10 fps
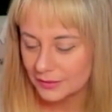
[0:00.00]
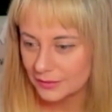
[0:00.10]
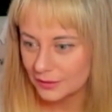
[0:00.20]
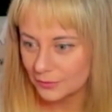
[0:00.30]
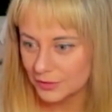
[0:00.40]

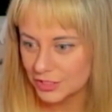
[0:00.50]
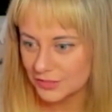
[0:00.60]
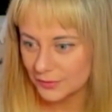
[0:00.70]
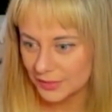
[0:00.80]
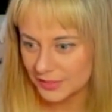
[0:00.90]
Hopefully she's
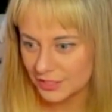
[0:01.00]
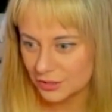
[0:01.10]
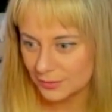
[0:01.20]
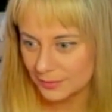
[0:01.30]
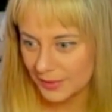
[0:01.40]
fleeing
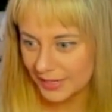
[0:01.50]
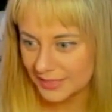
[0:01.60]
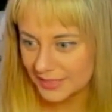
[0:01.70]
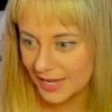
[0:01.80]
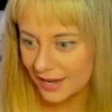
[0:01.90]
danger back into
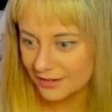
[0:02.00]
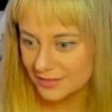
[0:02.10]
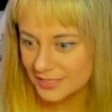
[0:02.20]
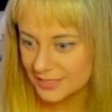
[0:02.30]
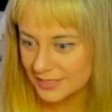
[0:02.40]
the
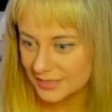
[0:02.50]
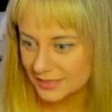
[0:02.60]
house.